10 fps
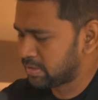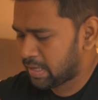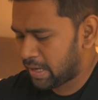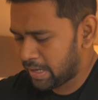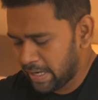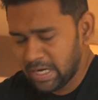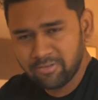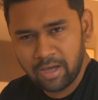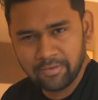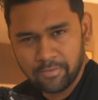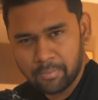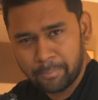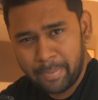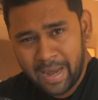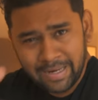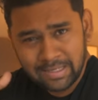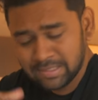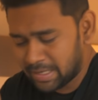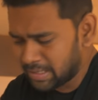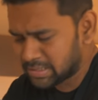with the 85mm
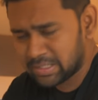batteries, that is